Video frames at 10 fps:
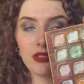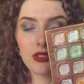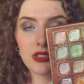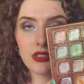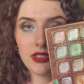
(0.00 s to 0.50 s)

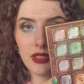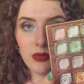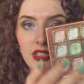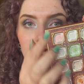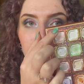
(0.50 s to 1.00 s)
looks done
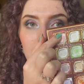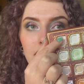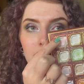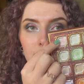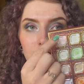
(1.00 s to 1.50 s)
with this
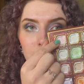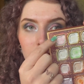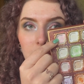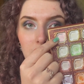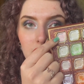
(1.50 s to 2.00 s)
palette,
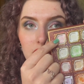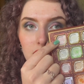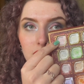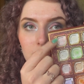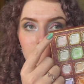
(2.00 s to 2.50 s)
14
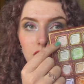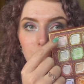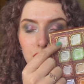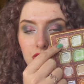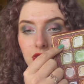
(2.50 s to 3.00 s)

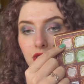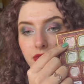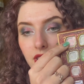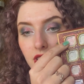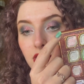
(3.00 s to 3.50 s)
uses of
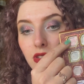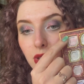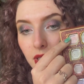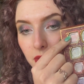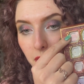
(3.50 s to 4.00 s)
this to
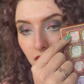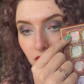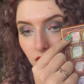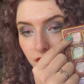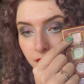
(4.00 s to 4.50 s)
hit pan
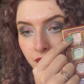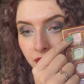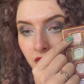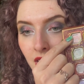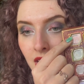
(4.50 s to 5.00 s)
on.
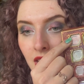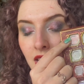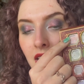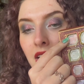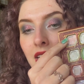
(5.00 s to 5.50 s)

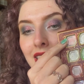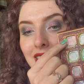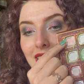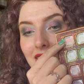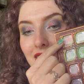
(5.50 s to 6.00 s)

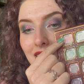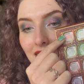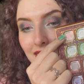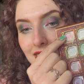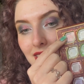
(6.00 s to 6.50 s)
Then the
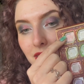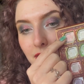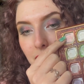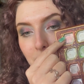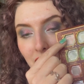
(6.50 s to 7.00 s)
next
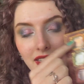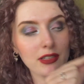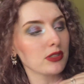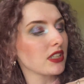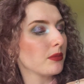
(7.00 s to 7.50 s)
pan I
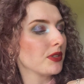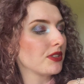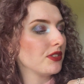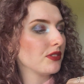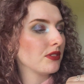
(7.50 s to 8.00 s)
was able
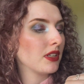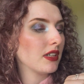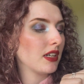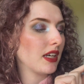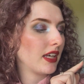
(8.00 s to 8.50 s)
to
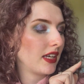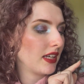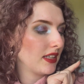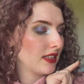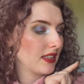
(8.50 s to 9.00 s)

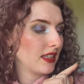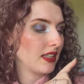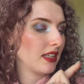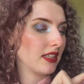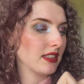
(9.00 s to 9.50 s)
hit
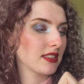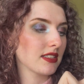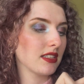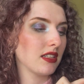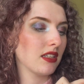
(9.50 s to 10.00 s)
is